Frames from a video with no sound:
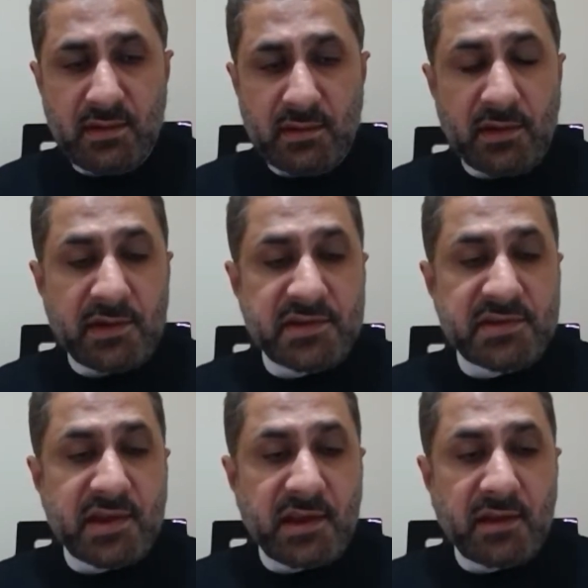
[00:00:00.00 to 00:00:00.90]
There
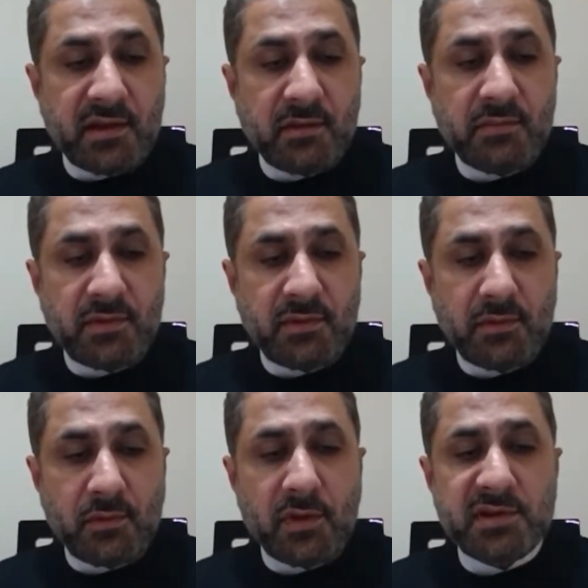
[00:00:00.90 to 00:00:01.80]
is Zainab
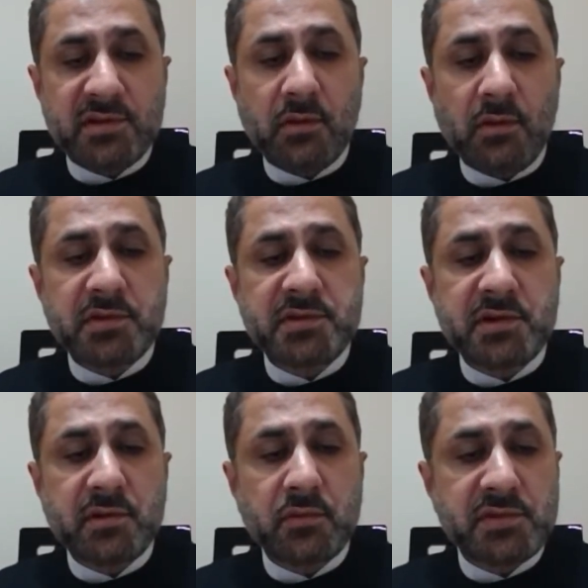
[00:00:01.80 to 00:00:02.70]
who has lost
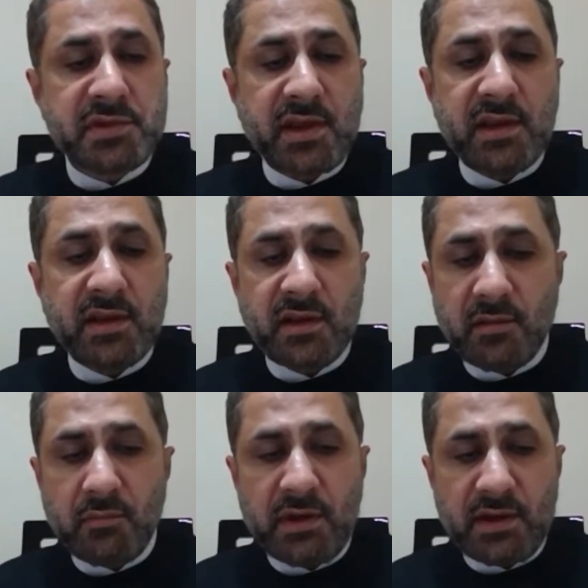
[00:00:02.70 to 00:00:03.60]
her Hussein and
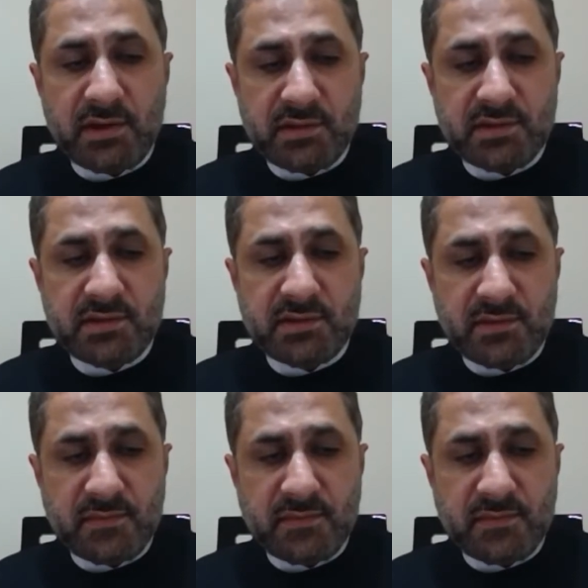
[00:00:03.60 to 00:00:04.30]
Abbas.